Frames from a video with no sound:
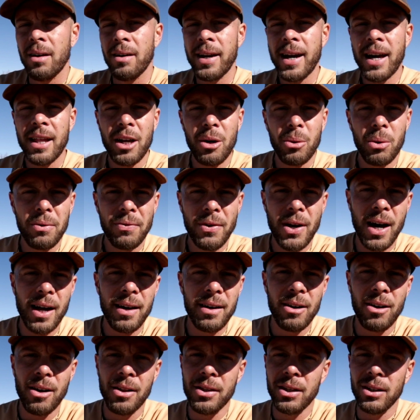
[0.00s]
Now that we've got
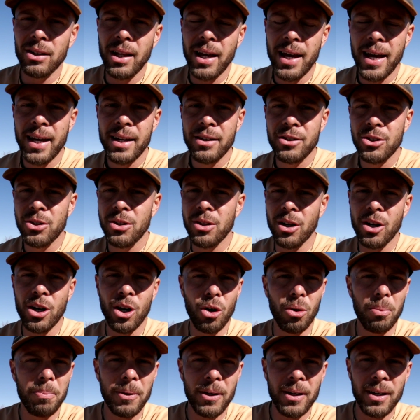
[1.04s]
it on the ledge, the
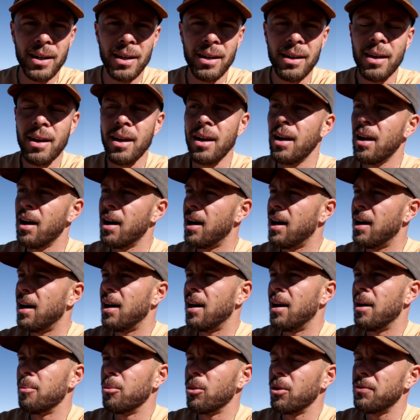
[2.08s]
coping,
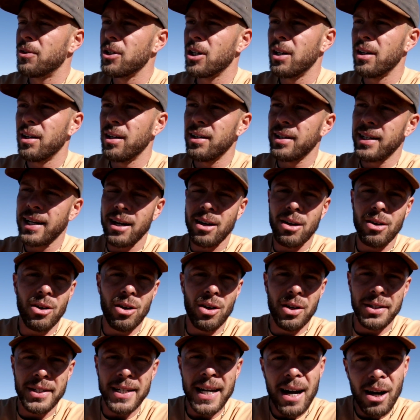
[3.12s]
we've done it down
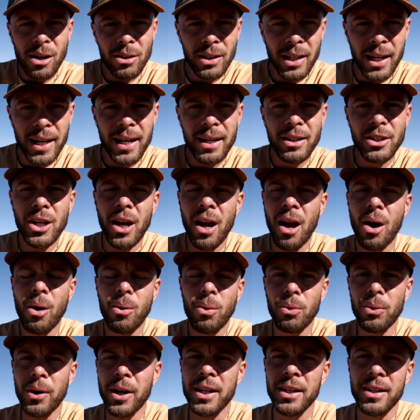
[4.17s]
a down ledge,
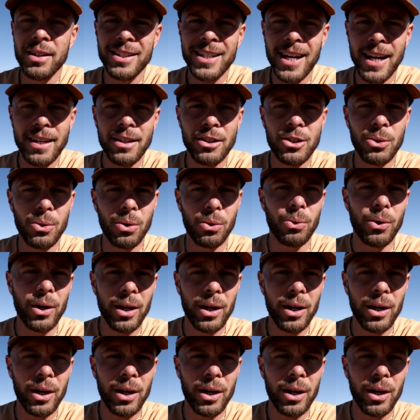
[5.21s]
we're ready to take it to a